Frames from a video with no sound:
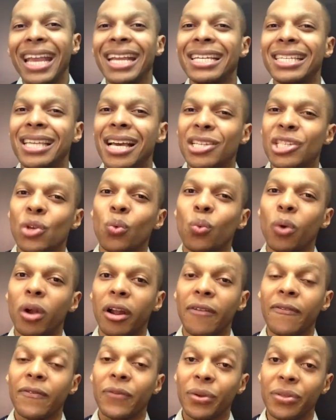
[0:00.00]
it doesn't
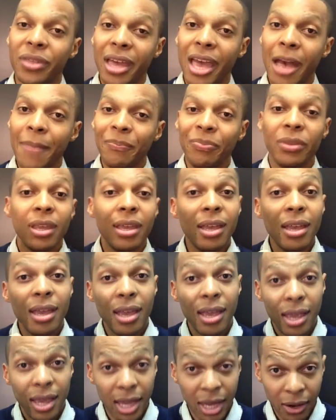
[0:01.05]
work for them.
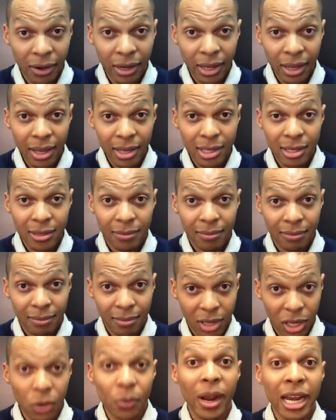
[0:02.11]
Here it is.
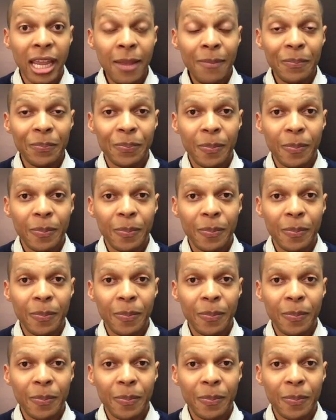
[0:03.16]
You ready?